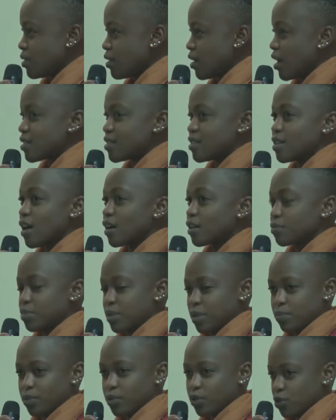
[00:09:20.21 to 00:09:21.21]
As young
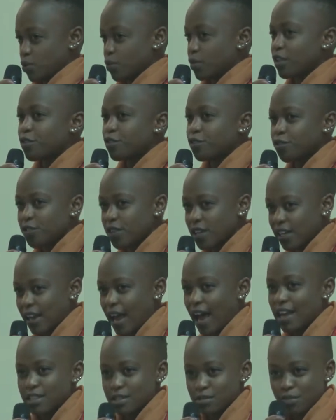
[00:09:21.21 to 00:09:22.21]
people, do we
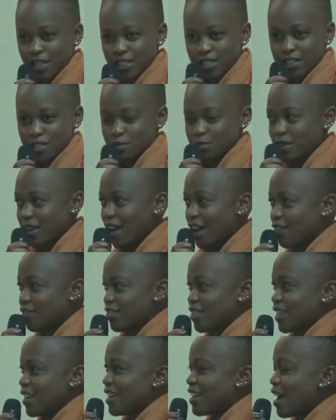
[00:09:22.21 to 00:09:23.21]
feel as much as we
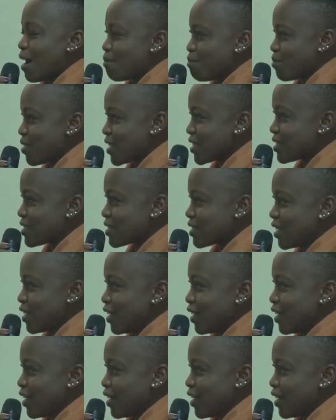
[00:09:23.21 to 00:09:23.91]
have the numbers,